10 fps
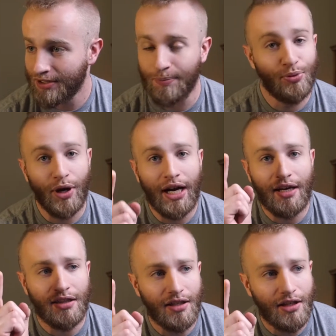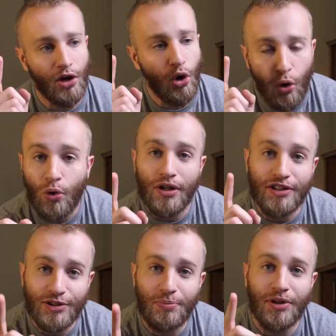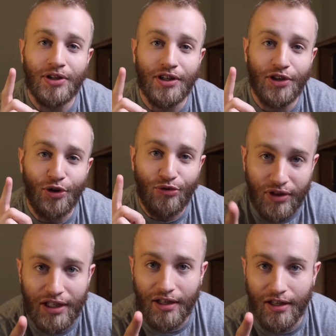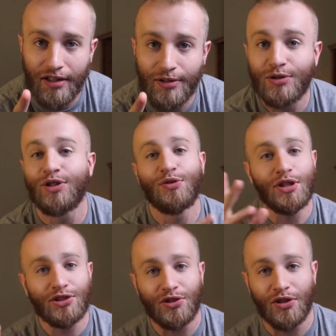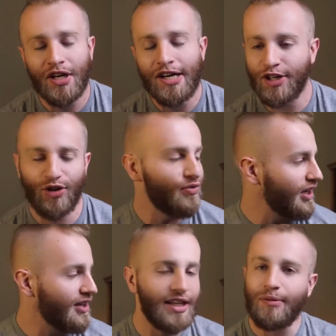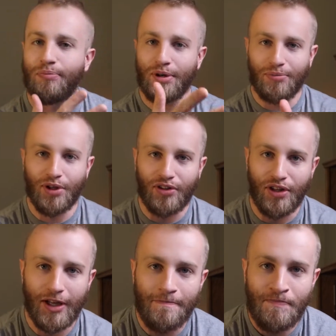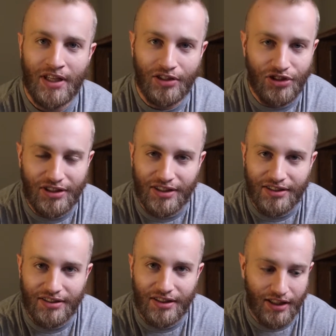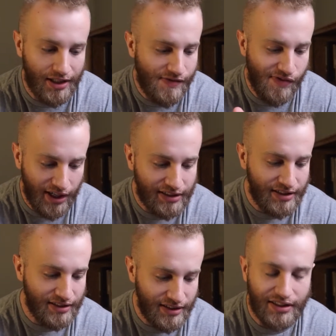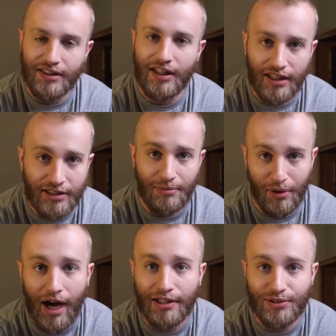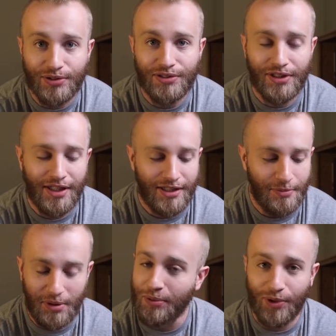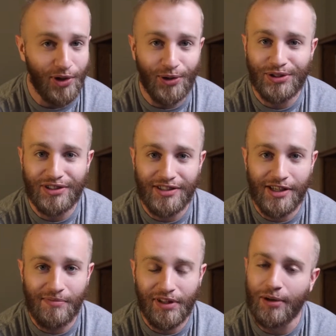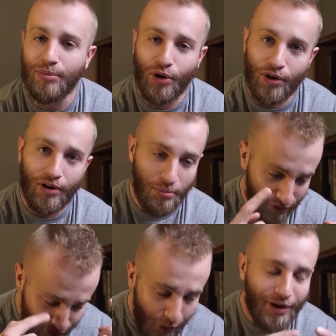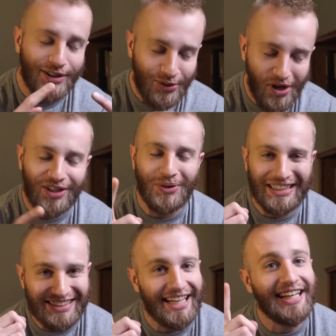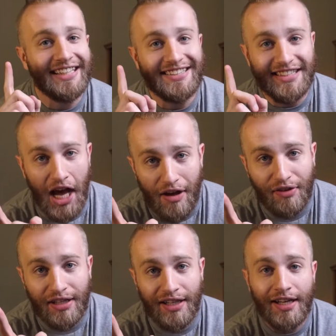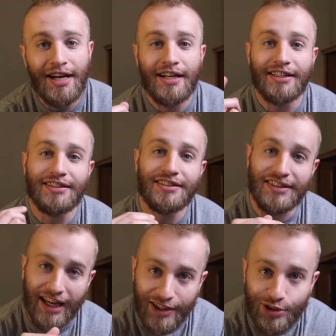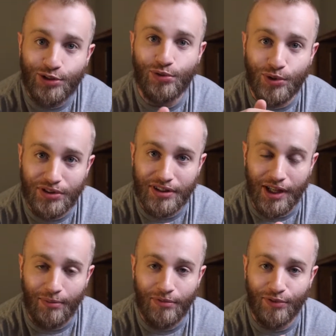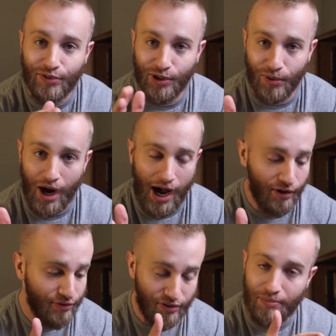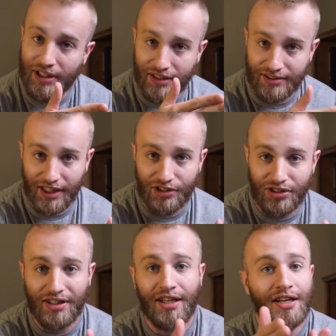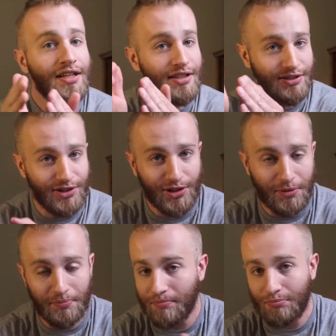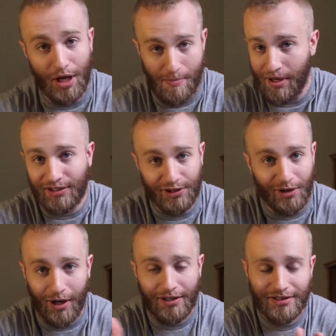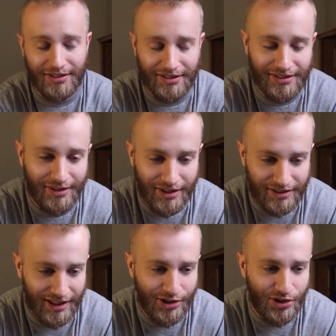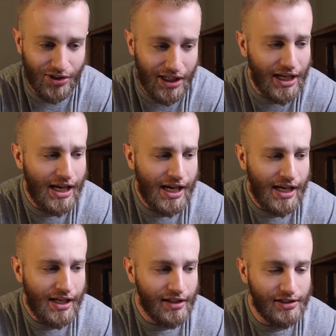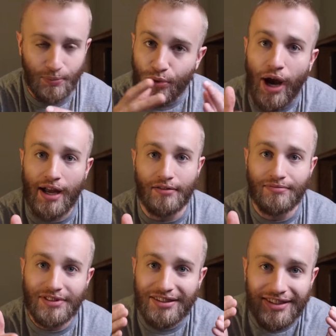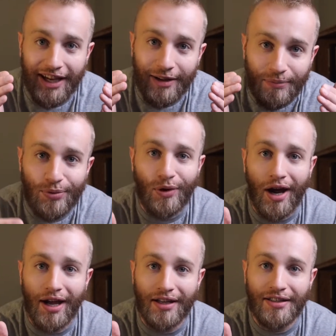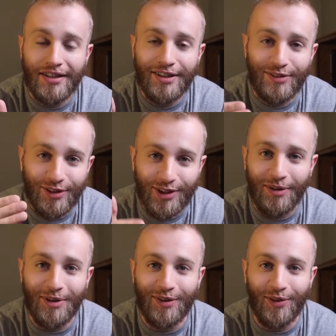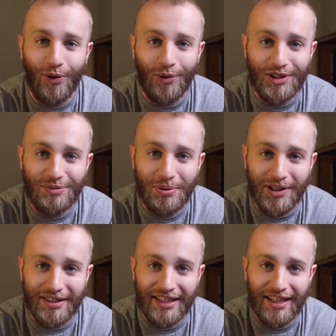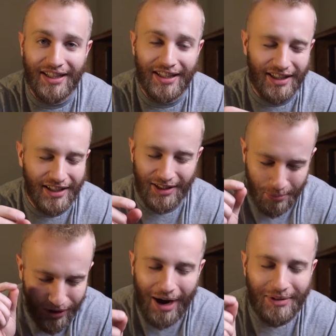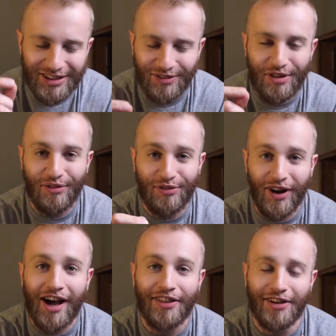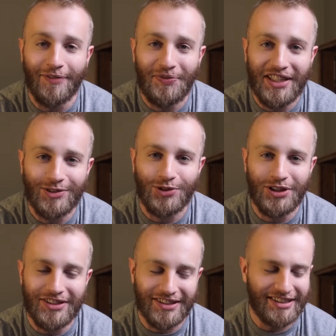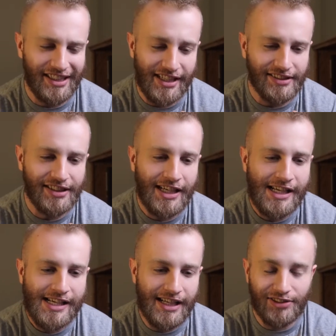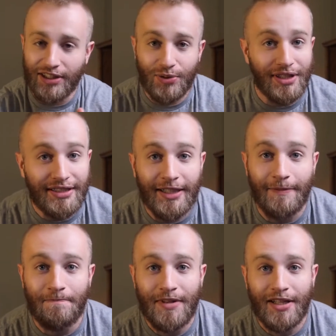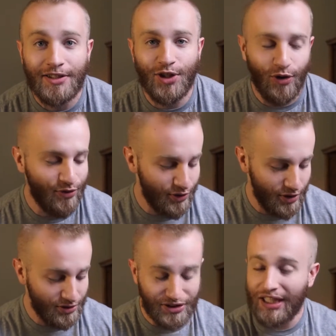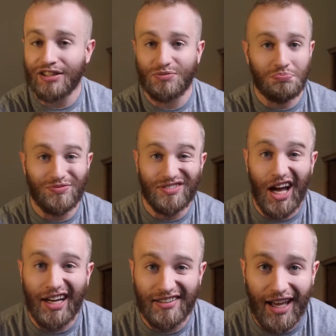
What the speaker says: to pray the Holy Spirit Novena, which is the original Novena that biblically Jesus invites his apostles, people closest to him, that before he's going to ascend into heaven, to stay in Jerusalem for a while from the ascension until Pentecost, essentially, to pray, to stay and pray for the coming of the Holy Spirit, that the promise of the Father, as Jesus says. And so that's what they did. So for those next 9